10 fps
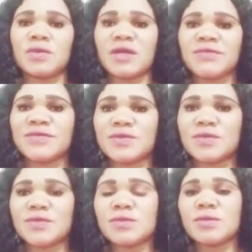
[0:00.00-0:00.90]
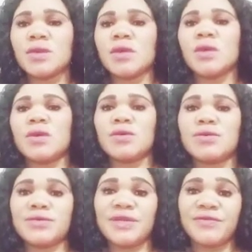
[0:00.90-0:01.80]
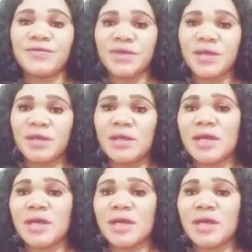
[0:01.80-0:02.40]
good afternoon, good evening.